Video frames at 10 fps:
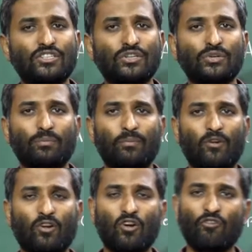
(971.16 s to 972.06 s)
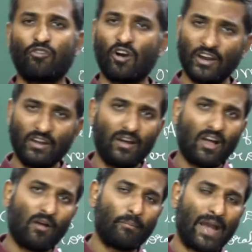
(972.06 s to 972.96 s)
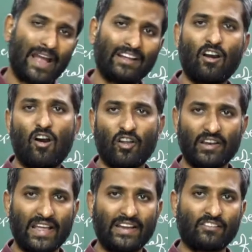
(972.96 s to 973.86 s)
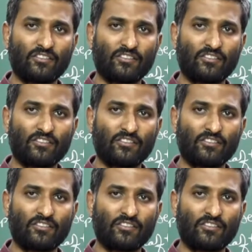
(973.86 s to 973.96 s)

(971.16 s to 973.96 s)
to go for bank online.